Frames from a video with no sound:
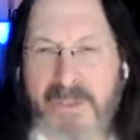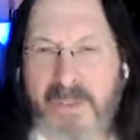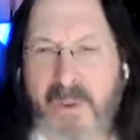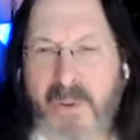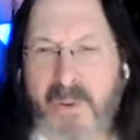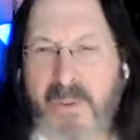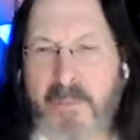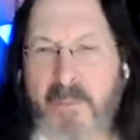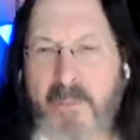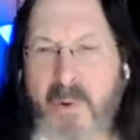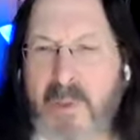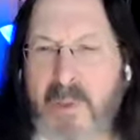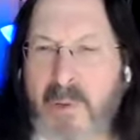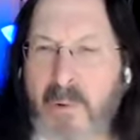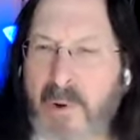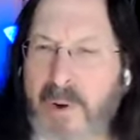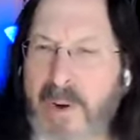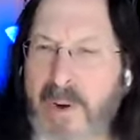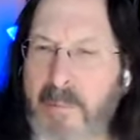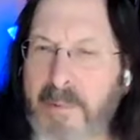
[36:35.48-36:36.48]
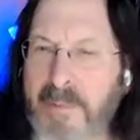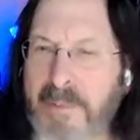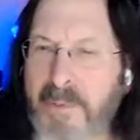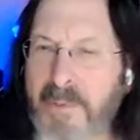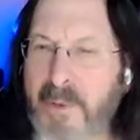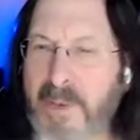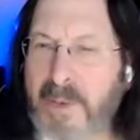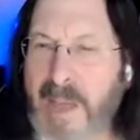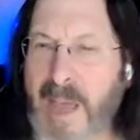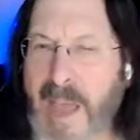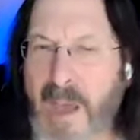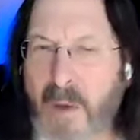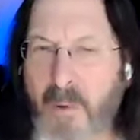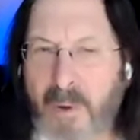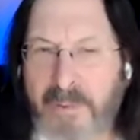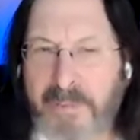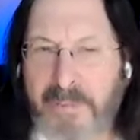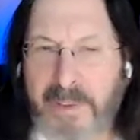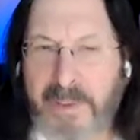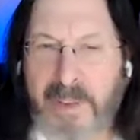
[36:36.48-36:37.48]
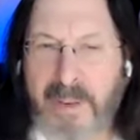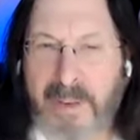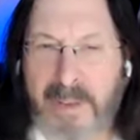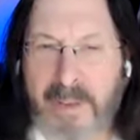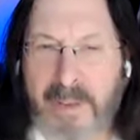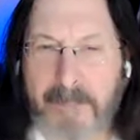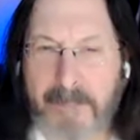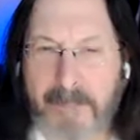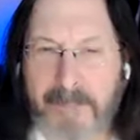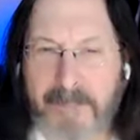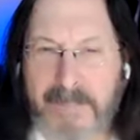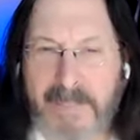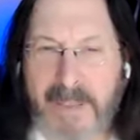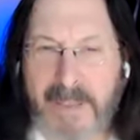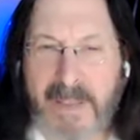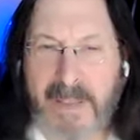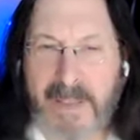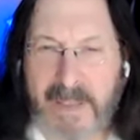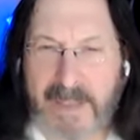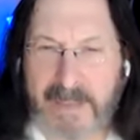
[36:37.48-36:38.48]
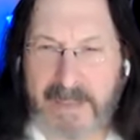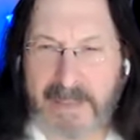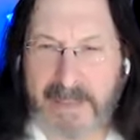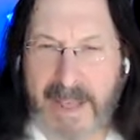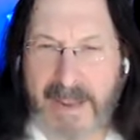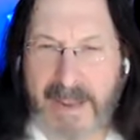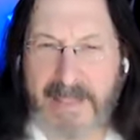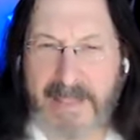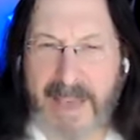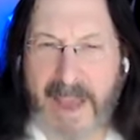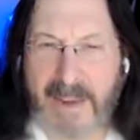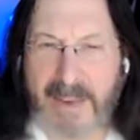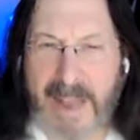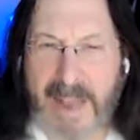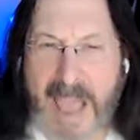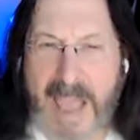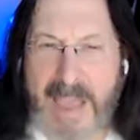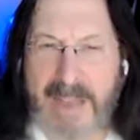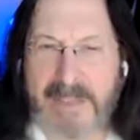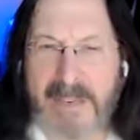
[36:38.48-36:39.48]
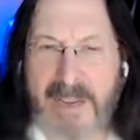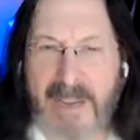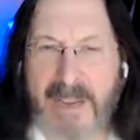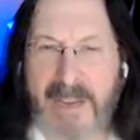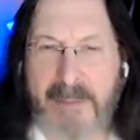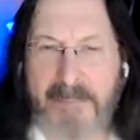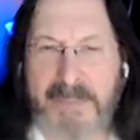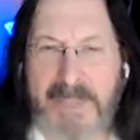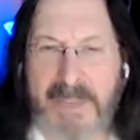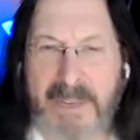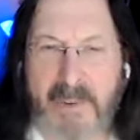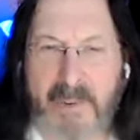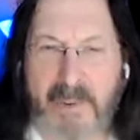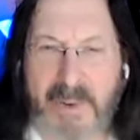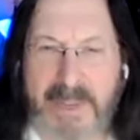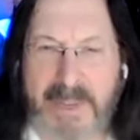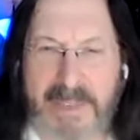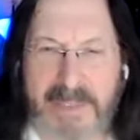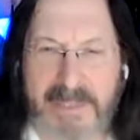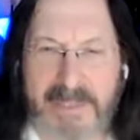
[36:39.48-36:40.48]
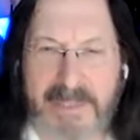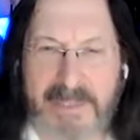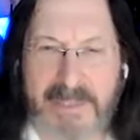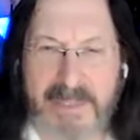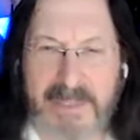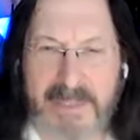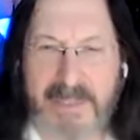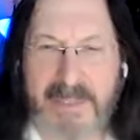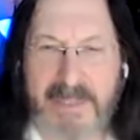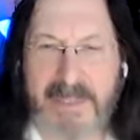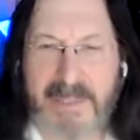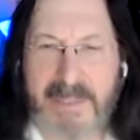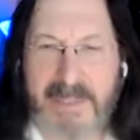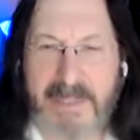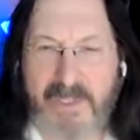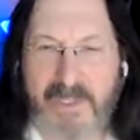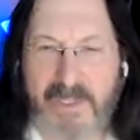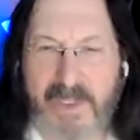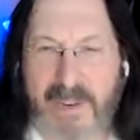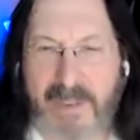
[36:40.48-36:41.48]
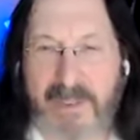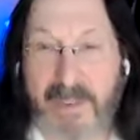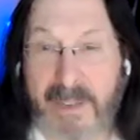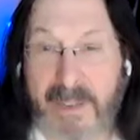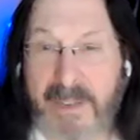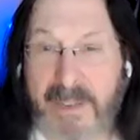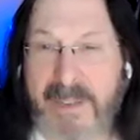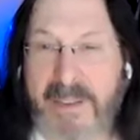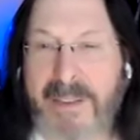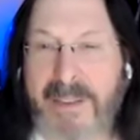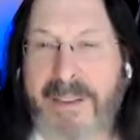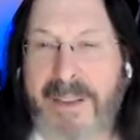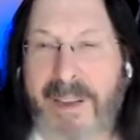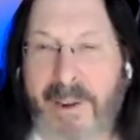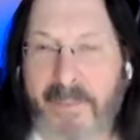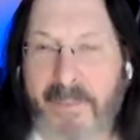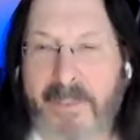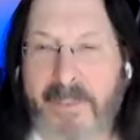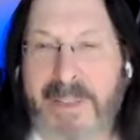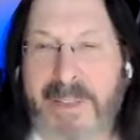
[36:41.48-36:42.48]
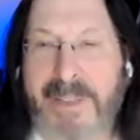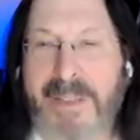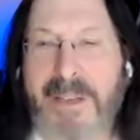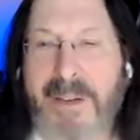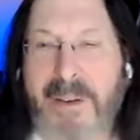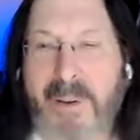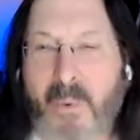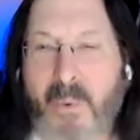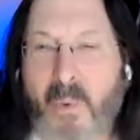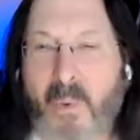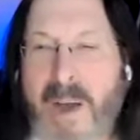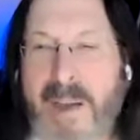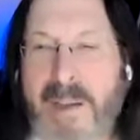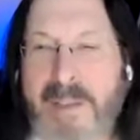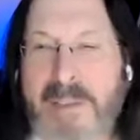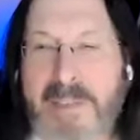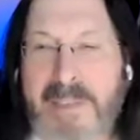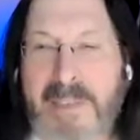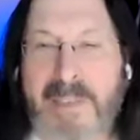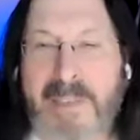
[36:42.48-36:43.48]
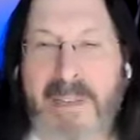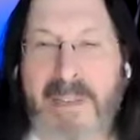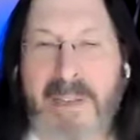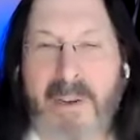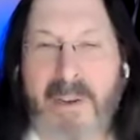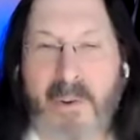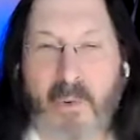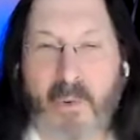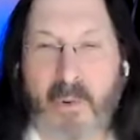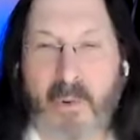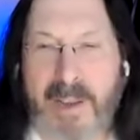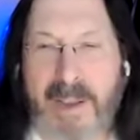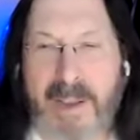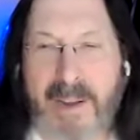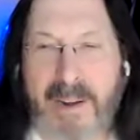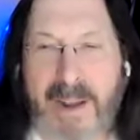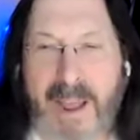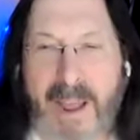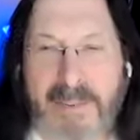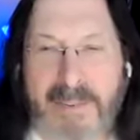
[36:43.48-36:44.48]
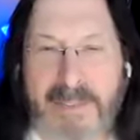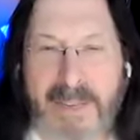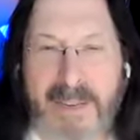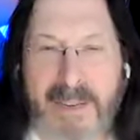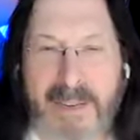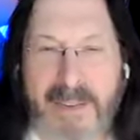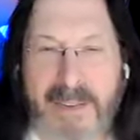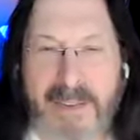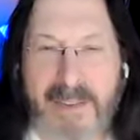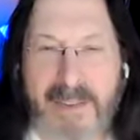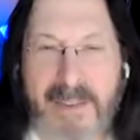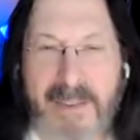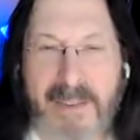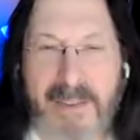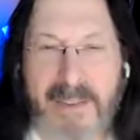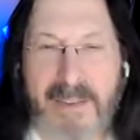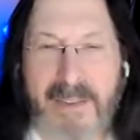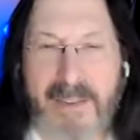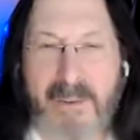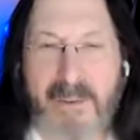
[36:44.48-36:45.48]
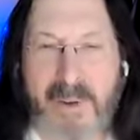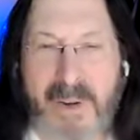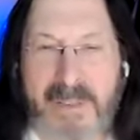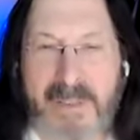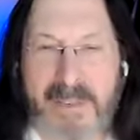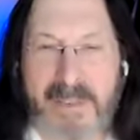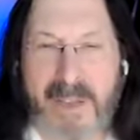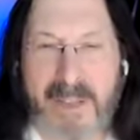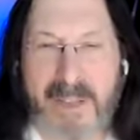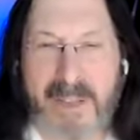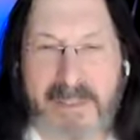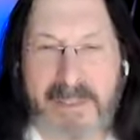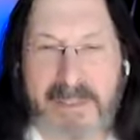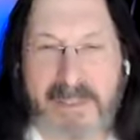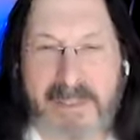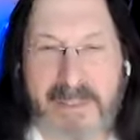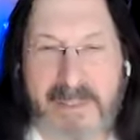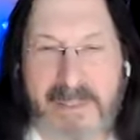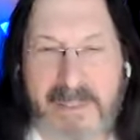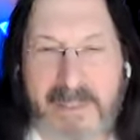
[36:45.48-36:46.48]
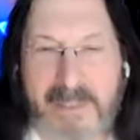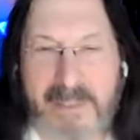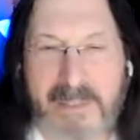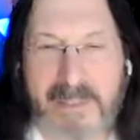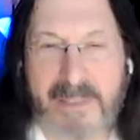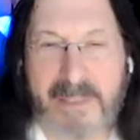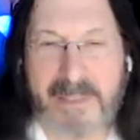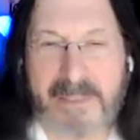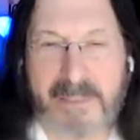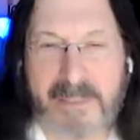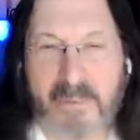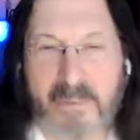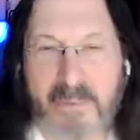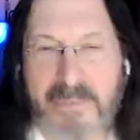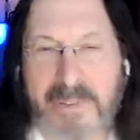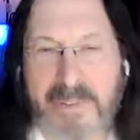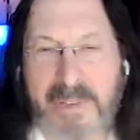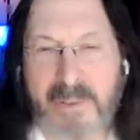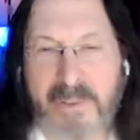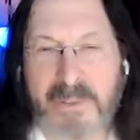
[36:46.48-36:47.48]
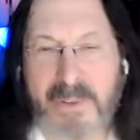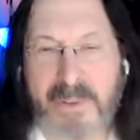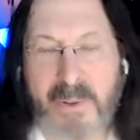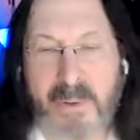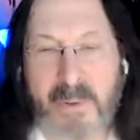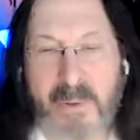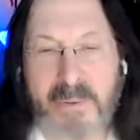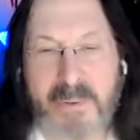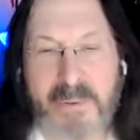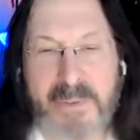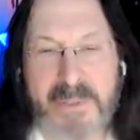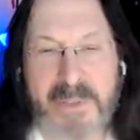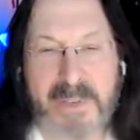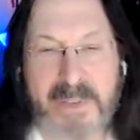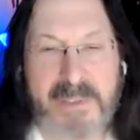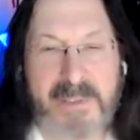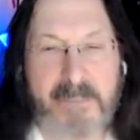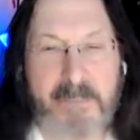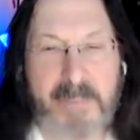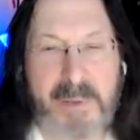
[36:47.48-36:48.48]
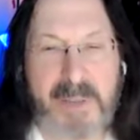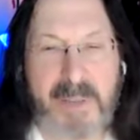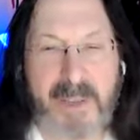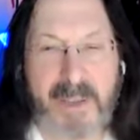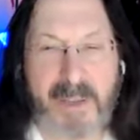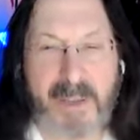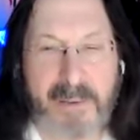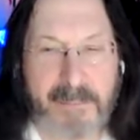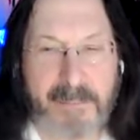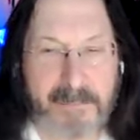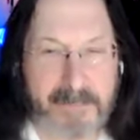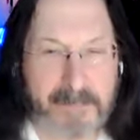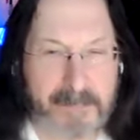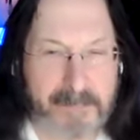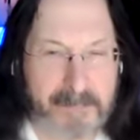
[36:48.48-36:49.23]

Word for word: So the more that we're able to allow a feeling and letting that lag time decrease gently, carefully, wisely, reconnecting, what it does is it reveals a whole new sense of being.